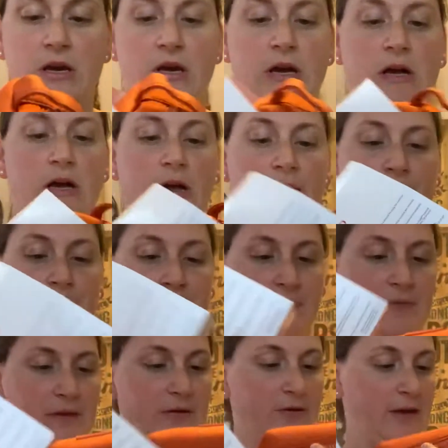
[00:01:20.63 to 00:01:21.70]
Um,
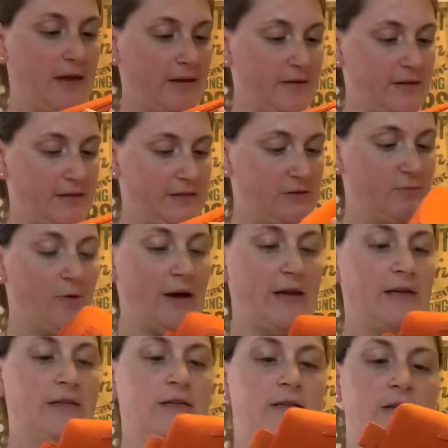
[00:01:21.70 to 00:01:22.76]
you get this
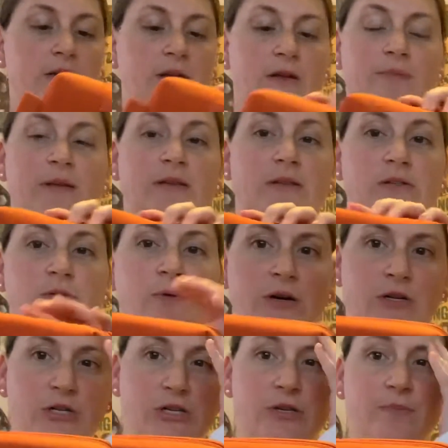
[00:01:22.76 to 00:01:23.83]
white, I mean this
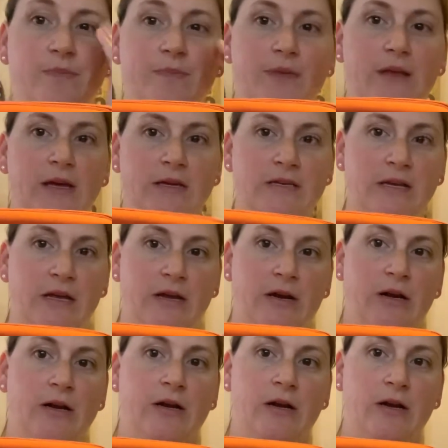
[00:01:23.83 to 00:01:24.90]
orange
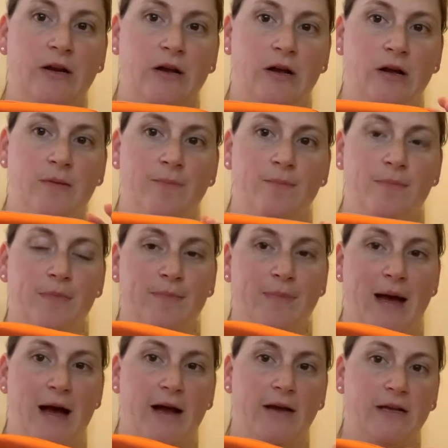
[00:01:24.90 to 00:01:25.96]
container um, bag.